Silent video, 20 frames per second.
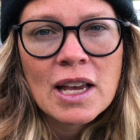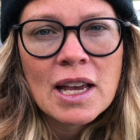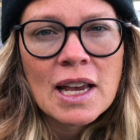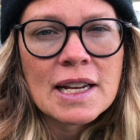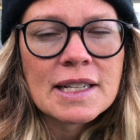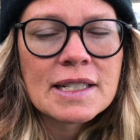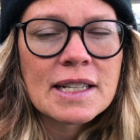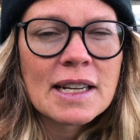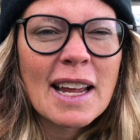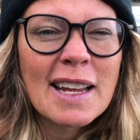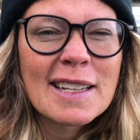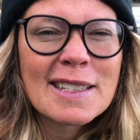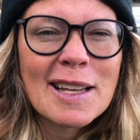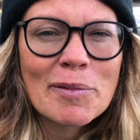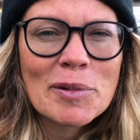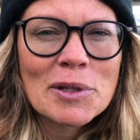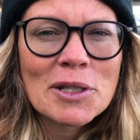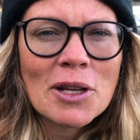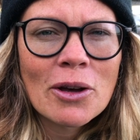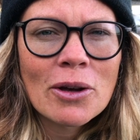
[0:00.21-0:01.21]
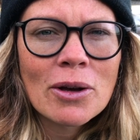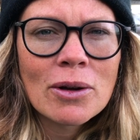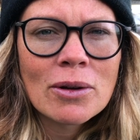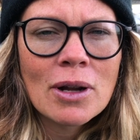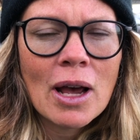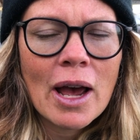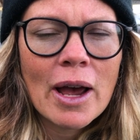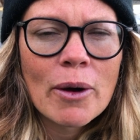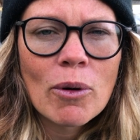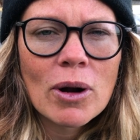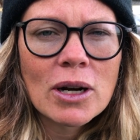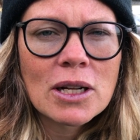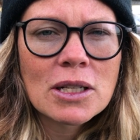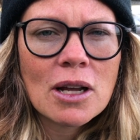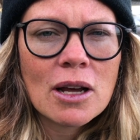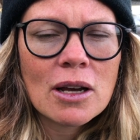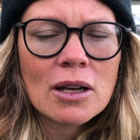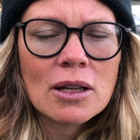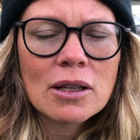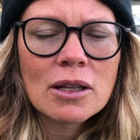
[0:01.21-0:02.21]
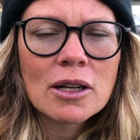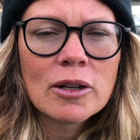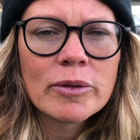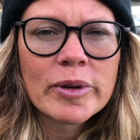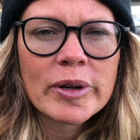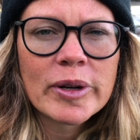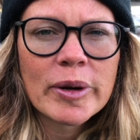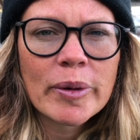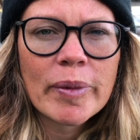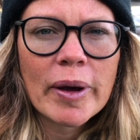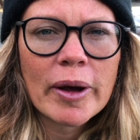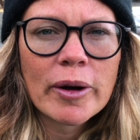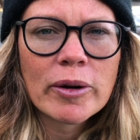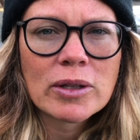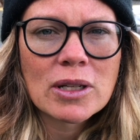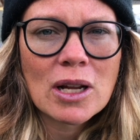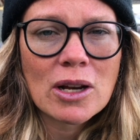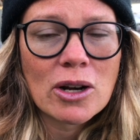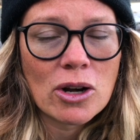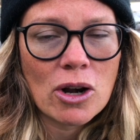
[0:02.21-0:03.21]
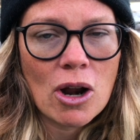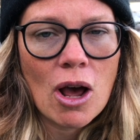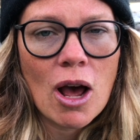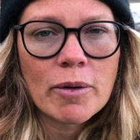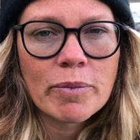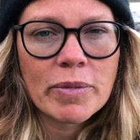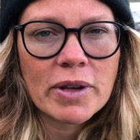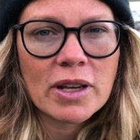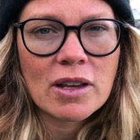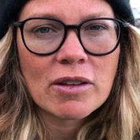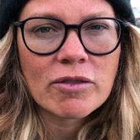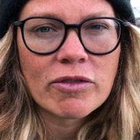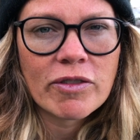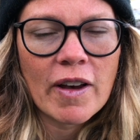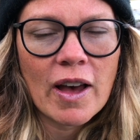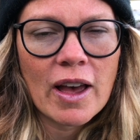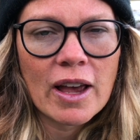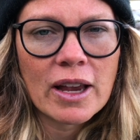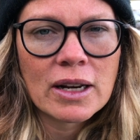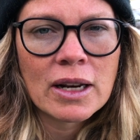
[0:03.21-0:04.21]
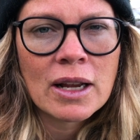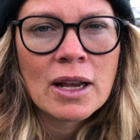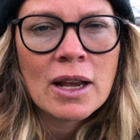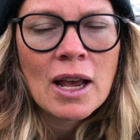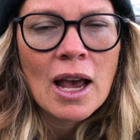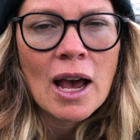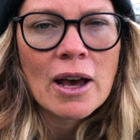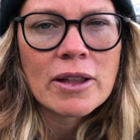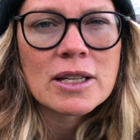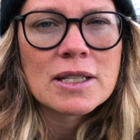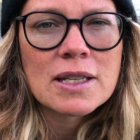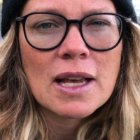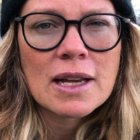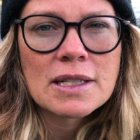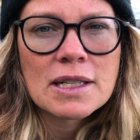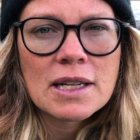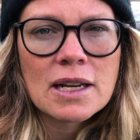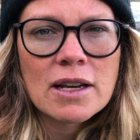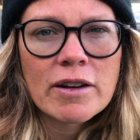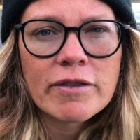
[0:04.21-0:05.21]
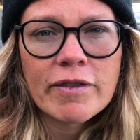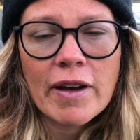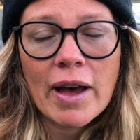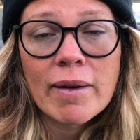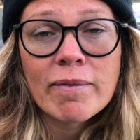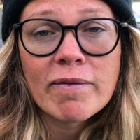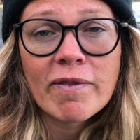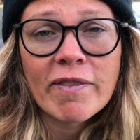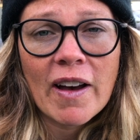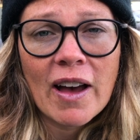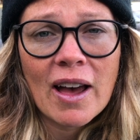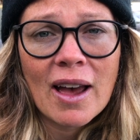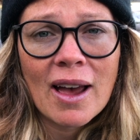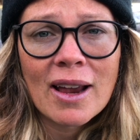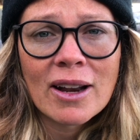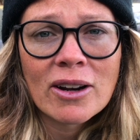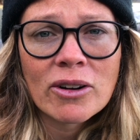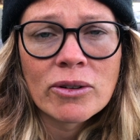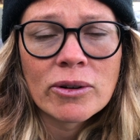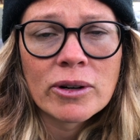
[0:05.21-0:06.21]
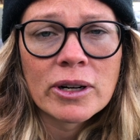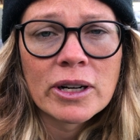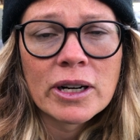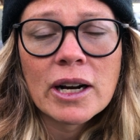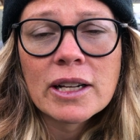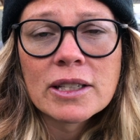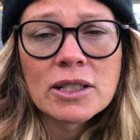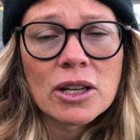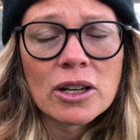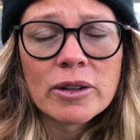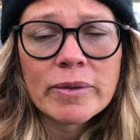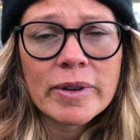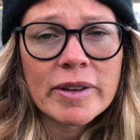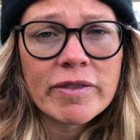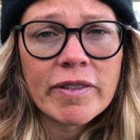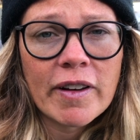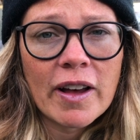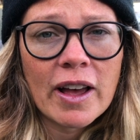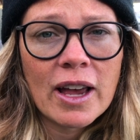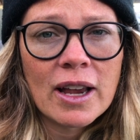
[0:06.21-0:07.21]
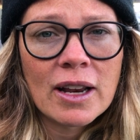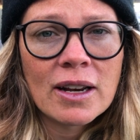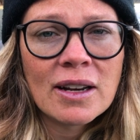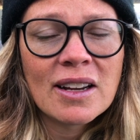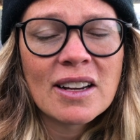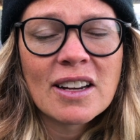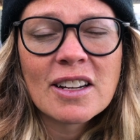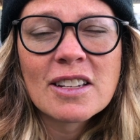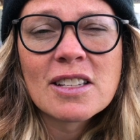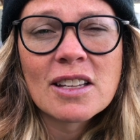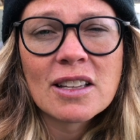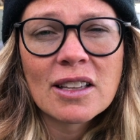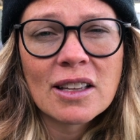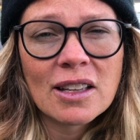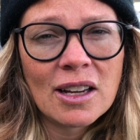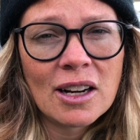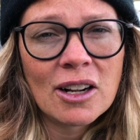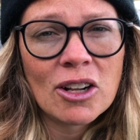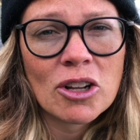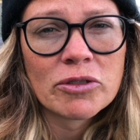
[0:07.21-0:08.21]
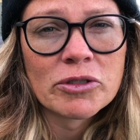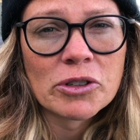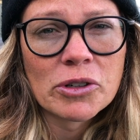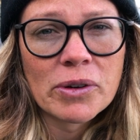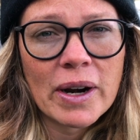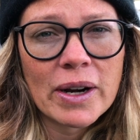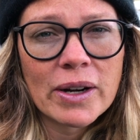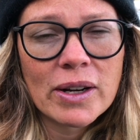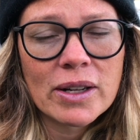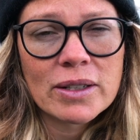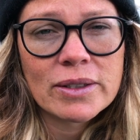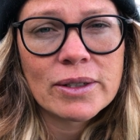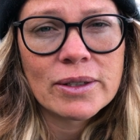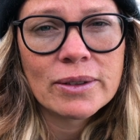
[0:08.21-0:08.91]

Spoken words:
In today's episode, I want to talk a little bit about not being fine. How this idea of I'm fine or it's going to be fine is a little overrated.